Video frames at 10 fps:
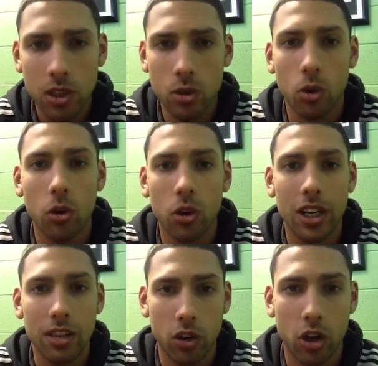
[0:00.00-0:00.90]
or
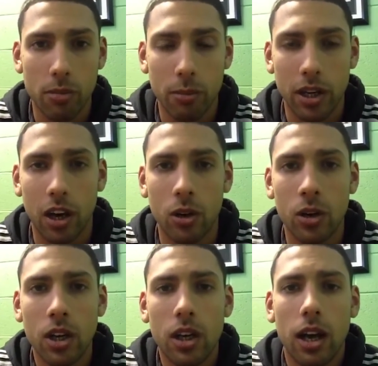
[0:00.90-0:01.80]
leave a comment below.
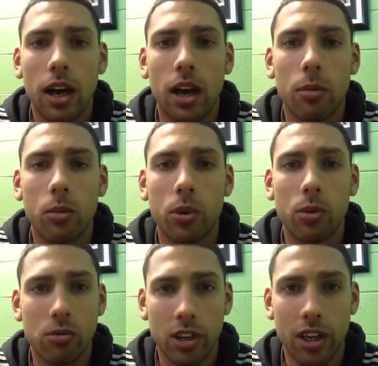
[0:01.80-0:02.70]
We
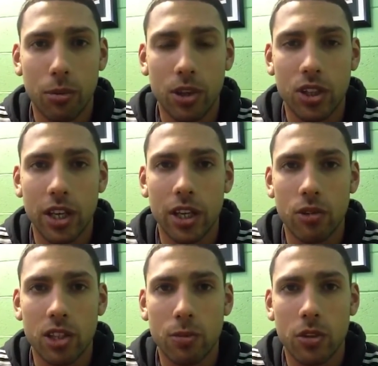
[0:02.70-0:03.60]
would really appreciate your
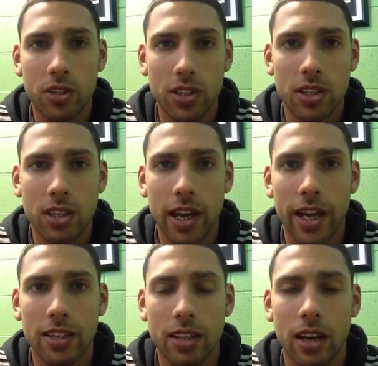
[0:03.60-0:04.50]
responses,
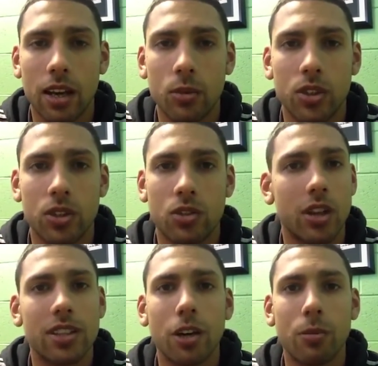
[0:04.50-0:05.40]
and we're just trying
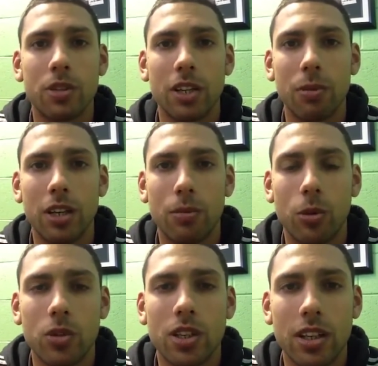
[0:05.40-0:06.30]
to help as many people
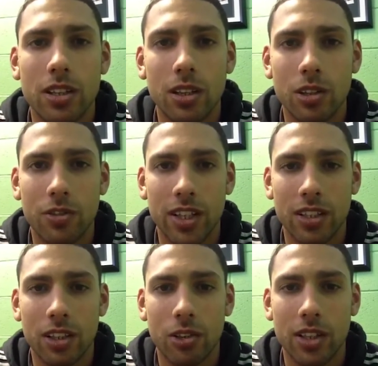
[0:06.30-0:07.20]
to lose fat and
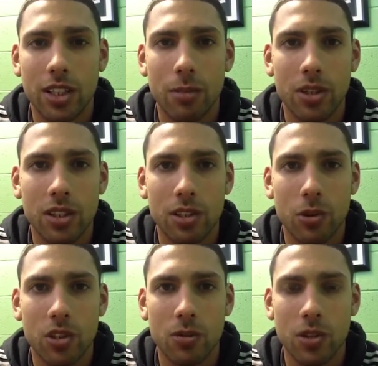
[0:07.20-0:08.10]
increase their muscle as
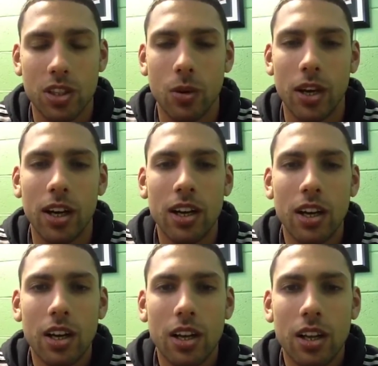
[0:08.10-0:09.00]
possible. So
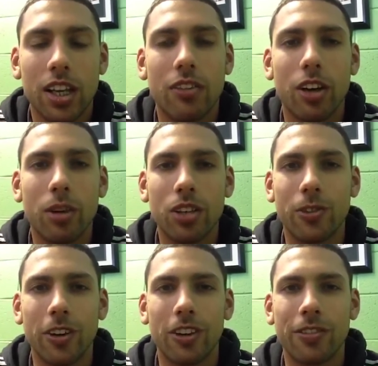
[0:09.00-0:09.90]
thank you very much
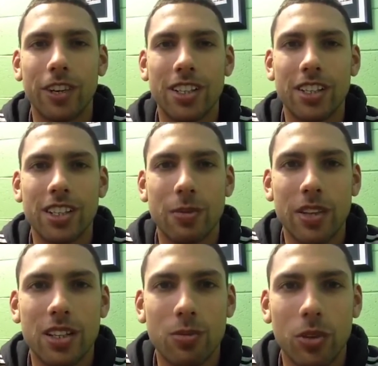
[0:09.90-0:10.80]
for listening to me
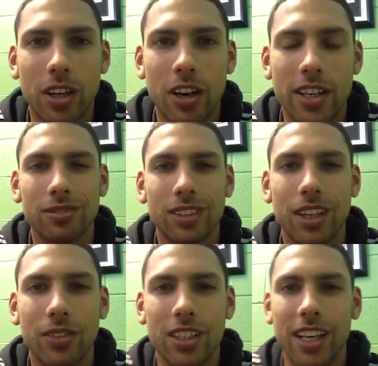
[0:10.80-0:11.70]
this morning, guys.
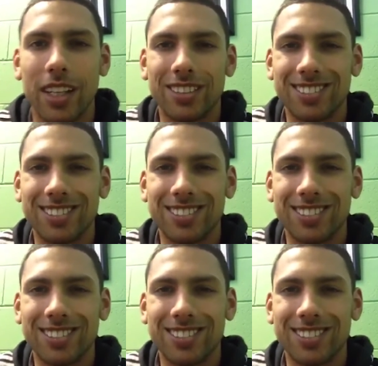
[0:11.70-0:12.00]
Have a good day.